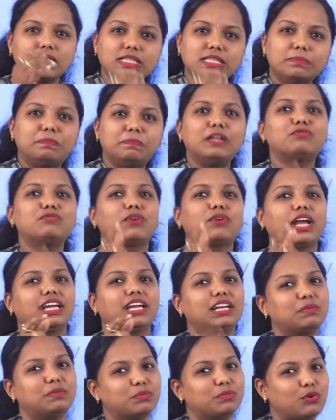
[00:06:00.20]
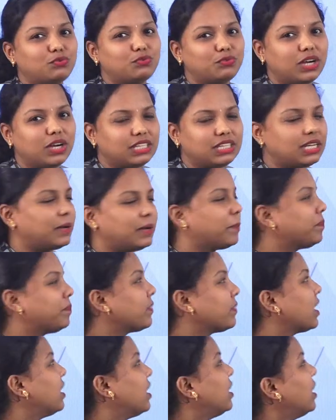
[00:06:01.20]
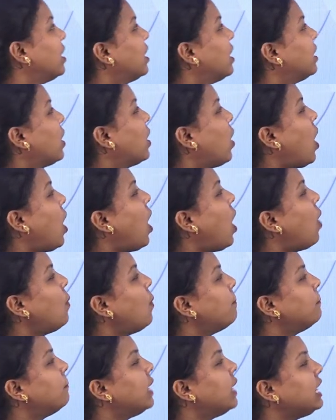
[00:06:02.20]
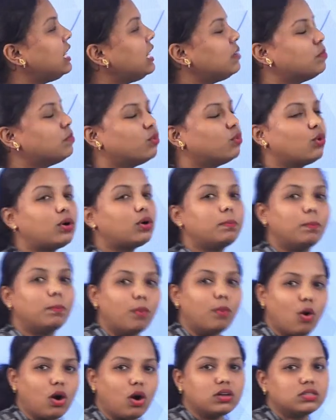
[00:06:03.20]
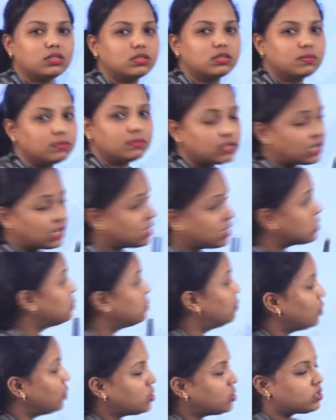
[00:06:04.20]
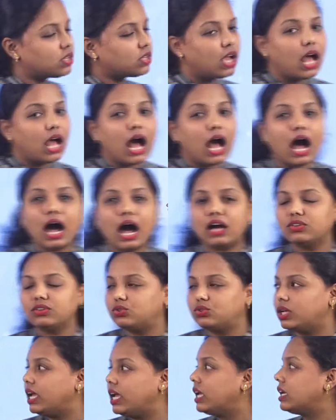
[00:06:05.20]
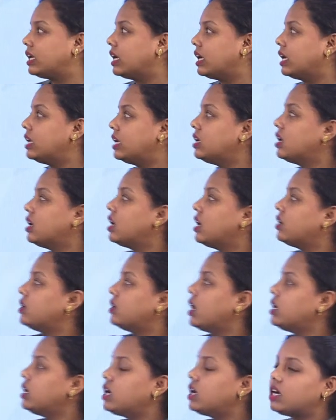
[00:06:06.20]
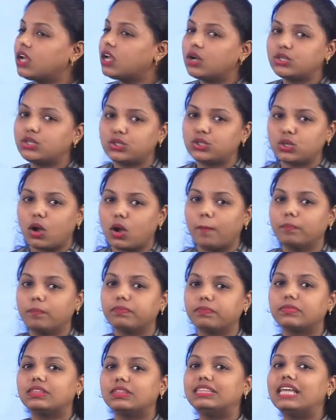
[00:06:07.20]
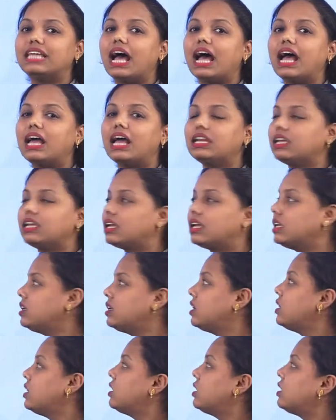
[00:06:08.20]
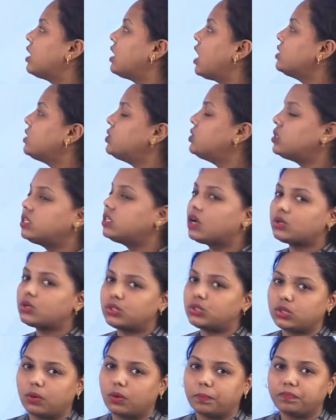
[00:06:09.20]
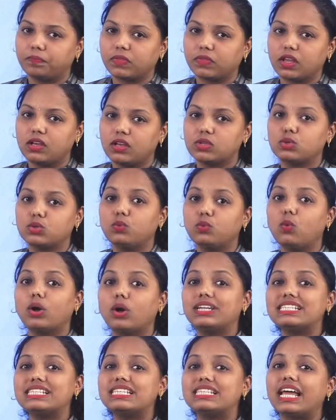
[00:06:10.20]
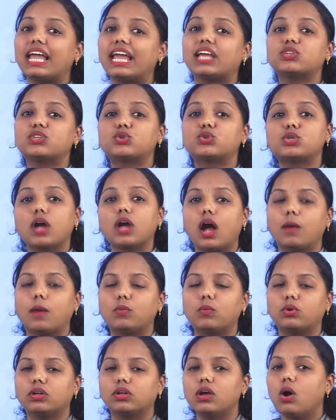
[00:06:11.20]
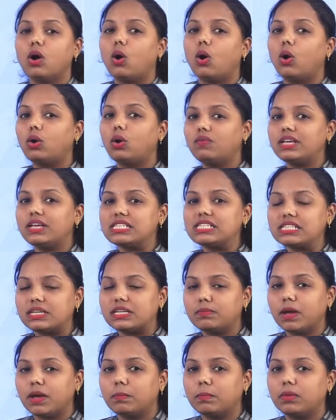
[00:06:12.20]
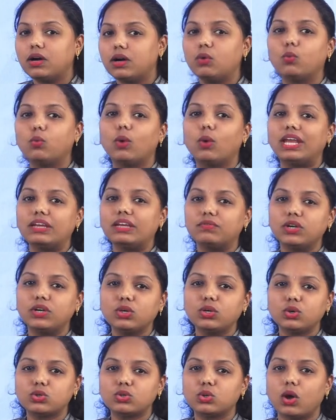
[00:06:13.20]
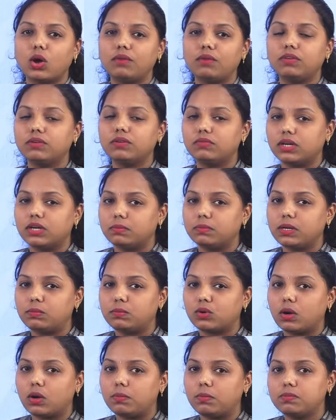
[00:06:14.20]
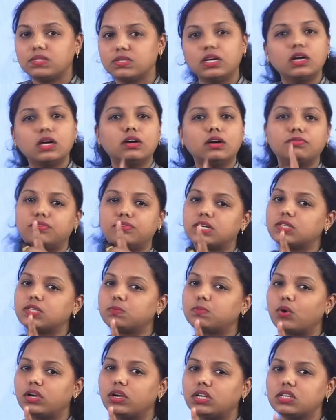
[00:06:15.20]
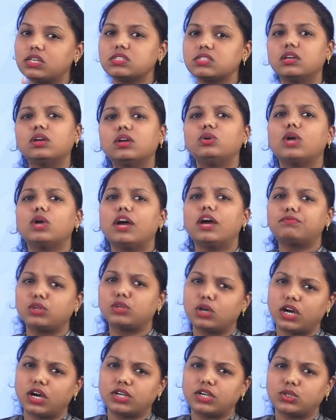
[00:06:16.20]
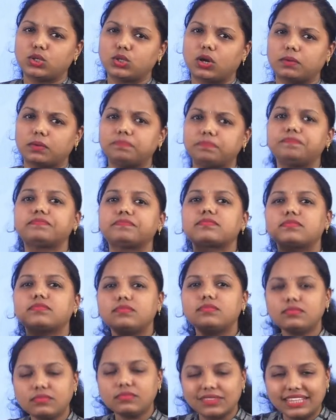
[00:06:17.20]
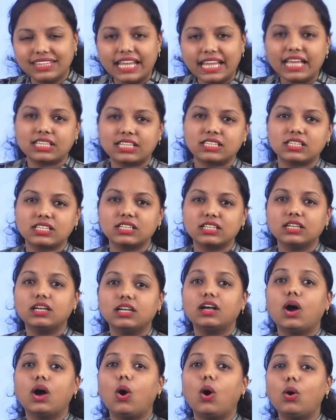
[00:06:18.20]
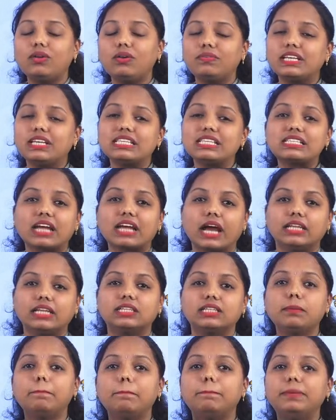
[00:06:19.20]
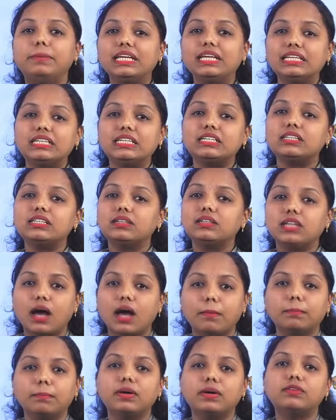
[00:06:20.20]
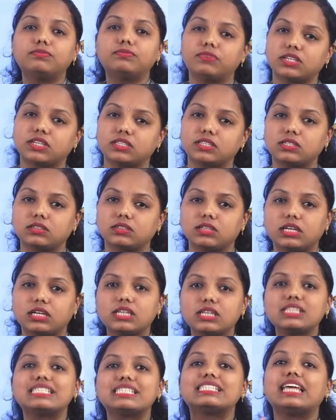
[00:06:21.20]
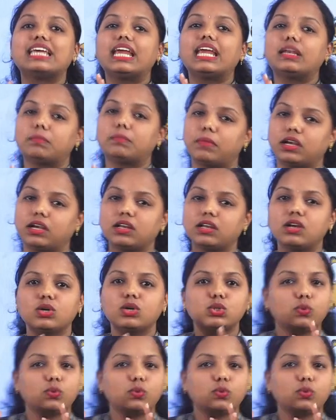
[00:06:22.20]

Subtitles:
simplifying it more further. Now, how many more books, that is books, are there in Rangana's shop than in Rajana's shop? So what is the extra amount? Always remember, whenever you are solving verbal problems, first point is you have to cut short. Next, always write the bigger number first, that is statement. So